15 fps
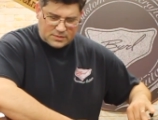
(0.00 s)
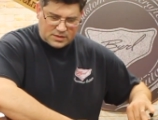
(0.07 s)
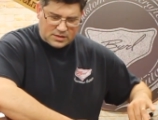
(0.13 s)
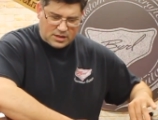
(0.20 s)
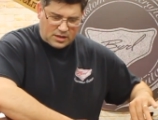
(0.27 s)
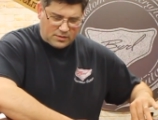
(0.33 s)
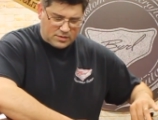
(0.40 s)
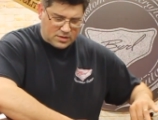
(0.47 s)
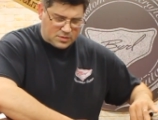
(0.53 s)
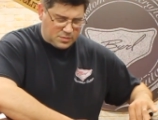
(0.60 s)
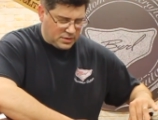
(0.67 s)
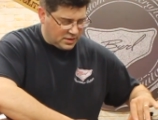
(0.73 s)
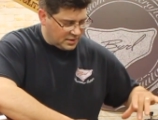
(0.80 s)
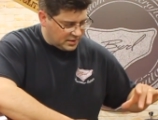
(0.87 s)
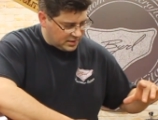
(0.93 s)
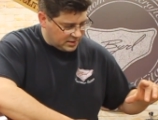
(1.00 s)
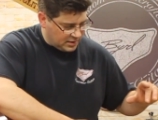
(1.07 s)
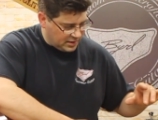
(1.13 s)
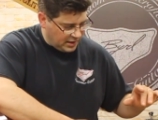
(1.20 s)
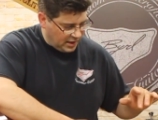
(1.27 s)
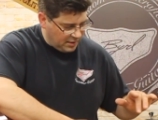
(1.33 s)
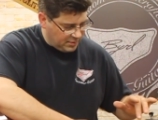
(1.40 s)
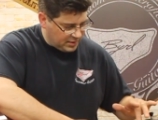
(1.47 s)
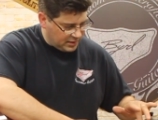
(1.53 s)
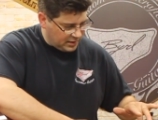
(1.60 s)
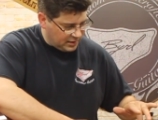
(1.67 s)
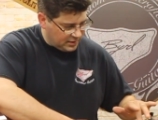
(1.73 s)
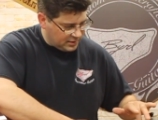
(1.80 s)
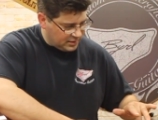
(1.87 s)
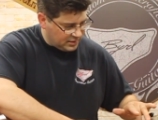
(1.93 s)
instead of just being
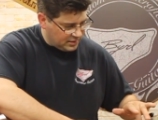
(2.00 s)
ebony,